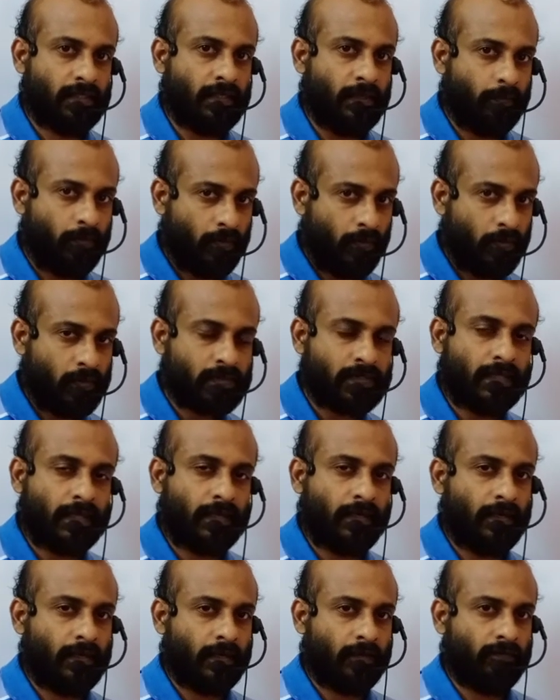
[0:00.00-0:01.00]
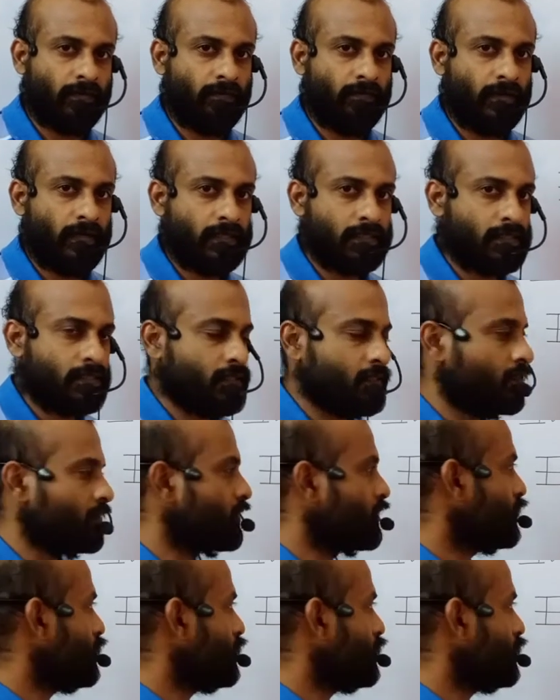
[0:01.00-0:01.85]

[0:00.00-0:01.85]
They produce secondary wavelets.